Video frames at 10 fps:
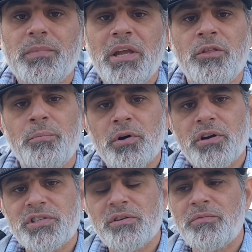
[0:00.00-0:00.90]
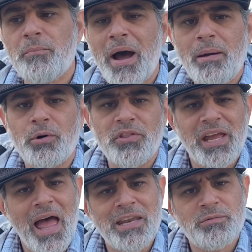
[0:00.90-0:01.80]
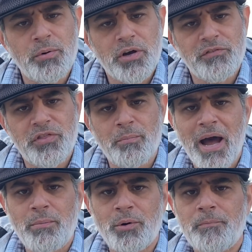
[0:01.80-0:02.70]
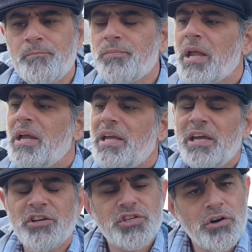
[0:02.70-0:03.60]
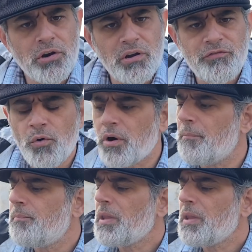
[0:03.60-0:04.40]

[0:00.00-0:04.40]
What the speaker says: in the books of the Bible, the end book of the Bible in its current form.